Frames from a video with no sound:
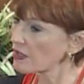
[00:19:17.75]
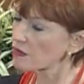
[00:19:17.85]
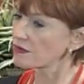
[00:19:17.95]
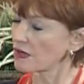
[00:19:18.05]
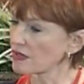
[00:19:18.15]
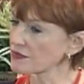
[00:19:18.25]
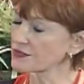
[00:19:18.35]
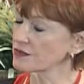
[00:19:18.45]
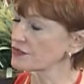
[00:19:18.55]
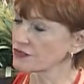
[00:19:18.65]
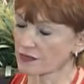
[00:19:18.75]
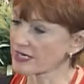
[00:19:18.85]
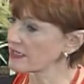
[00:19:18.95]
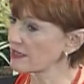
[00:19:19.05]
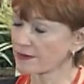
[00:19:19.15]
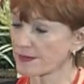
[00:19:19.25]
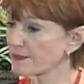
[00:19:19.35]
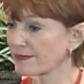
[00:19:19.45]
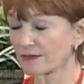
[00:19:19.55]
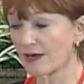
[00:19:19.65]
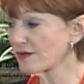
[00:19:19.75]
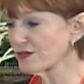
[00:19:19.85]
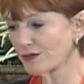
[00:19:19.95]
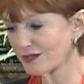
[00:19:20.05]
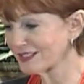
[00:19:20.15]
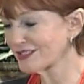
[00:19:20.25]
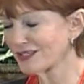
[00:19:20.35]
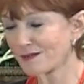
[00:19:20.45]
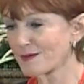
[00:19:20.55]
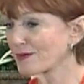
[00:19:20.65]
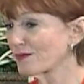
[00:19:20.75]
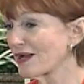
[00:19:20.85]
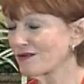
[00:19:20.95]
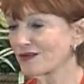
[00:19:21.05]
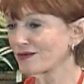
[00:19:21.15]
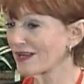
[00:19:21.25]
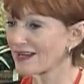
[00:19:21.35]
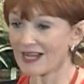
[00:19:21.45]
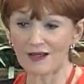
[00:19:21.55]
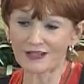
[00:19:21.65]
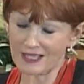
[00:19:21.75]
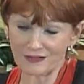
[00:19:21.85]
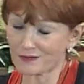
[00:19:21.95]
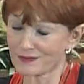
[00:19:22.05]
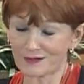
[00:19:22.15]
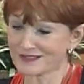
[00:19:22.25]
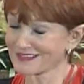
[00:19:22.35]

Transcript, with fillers: also to train other people around you or teach other people around you how to get through those things.